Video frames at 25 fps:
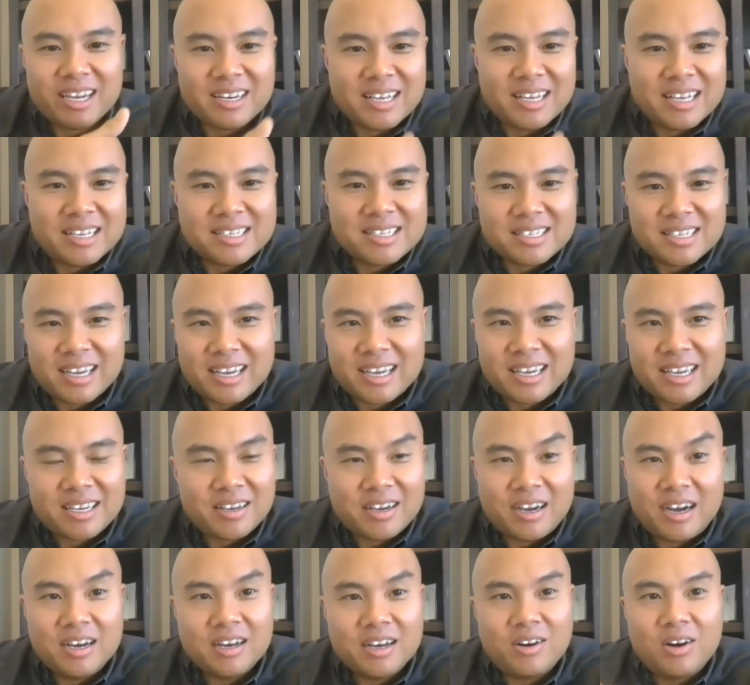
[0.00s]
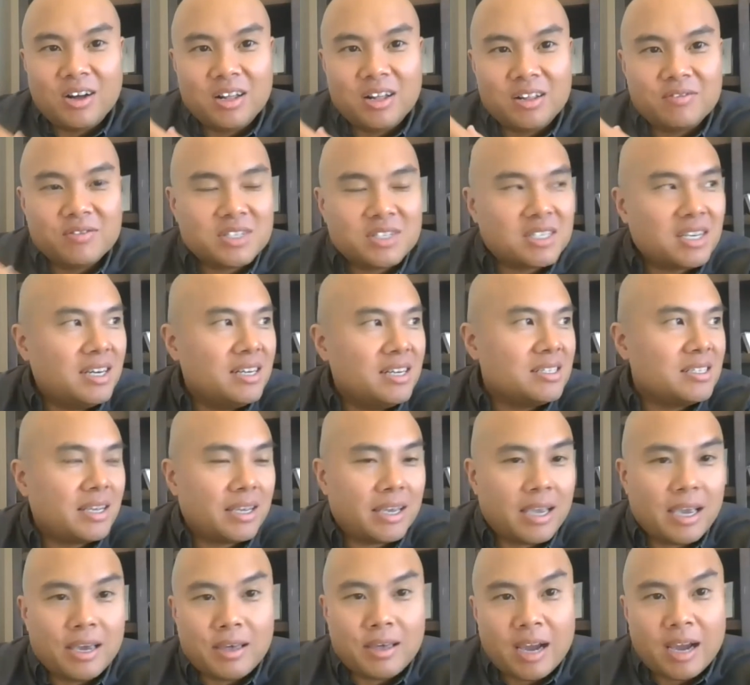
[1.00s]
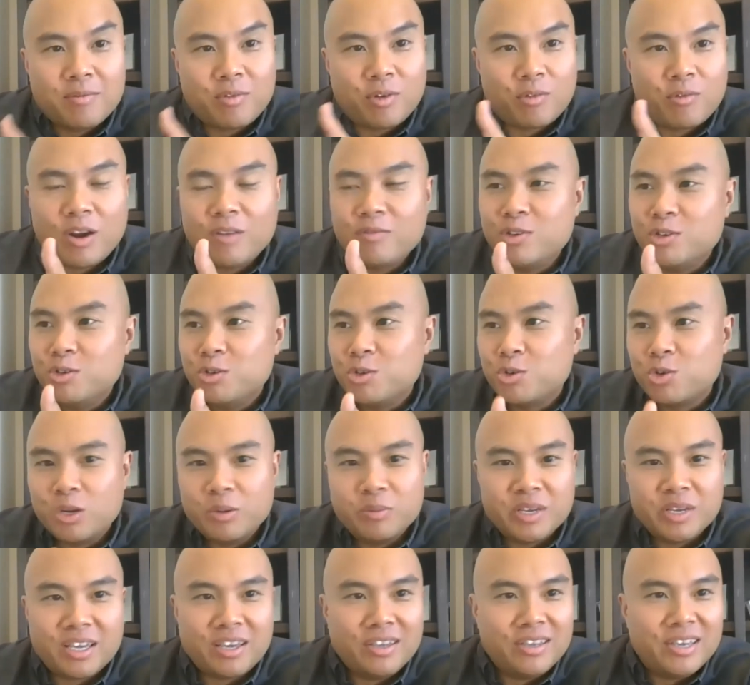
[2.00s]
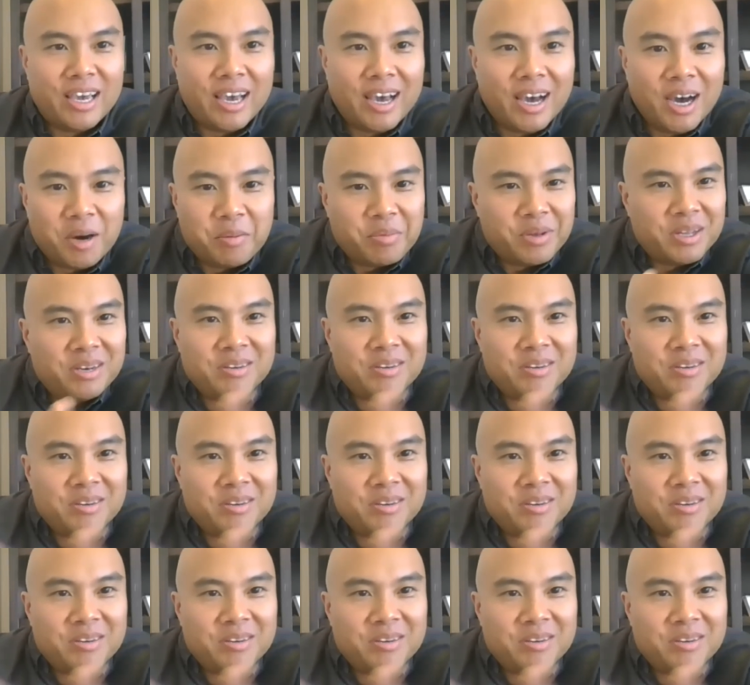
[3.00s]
It's like all of a sudden it's like, hey, I have a revenue agreement, can you help?